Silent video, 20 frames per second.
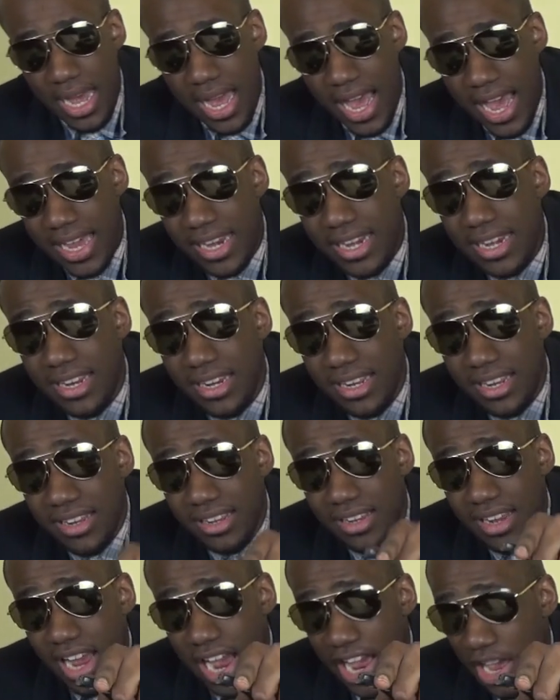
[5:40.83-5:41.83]
And
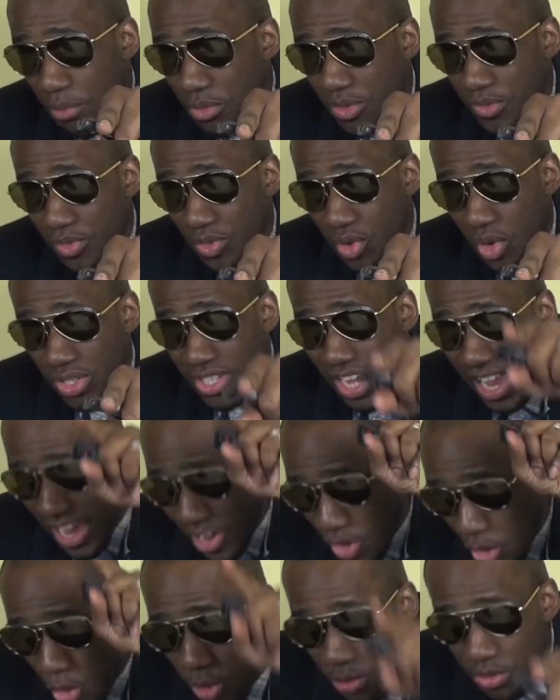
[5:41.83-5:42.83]
I almost
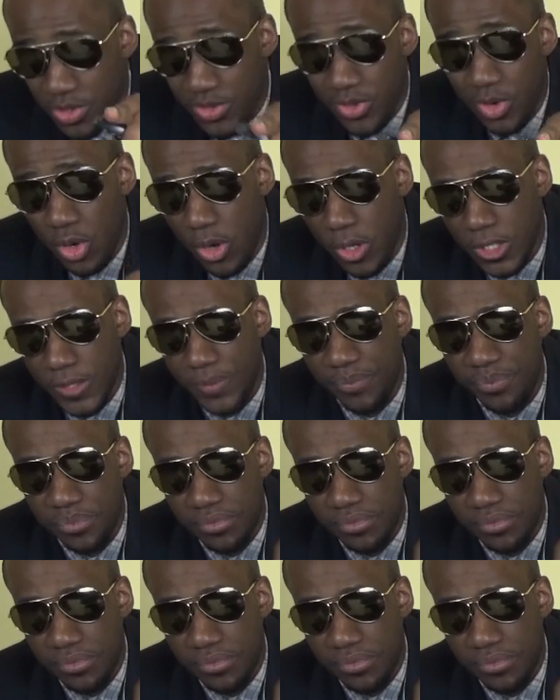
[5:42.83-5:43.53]
forgot.